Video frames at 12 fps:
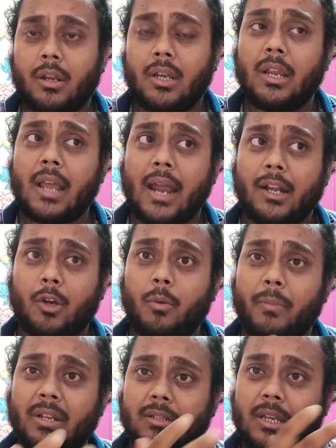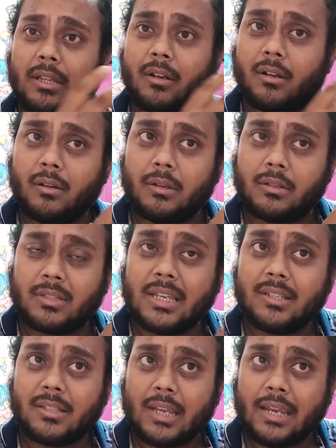He had to
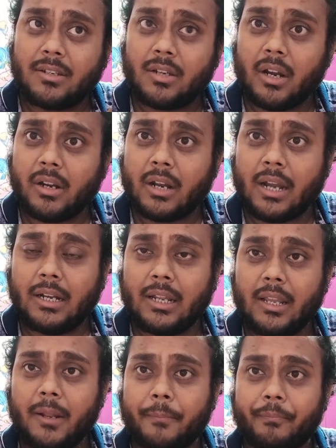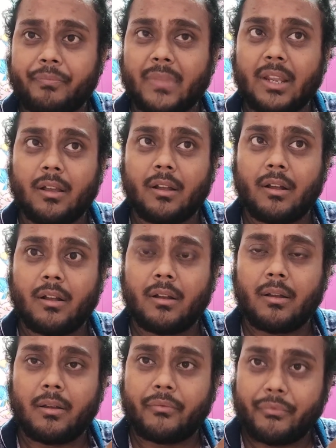since
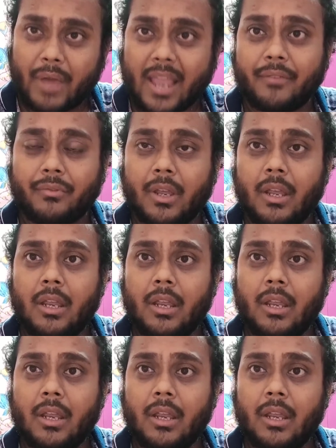1895,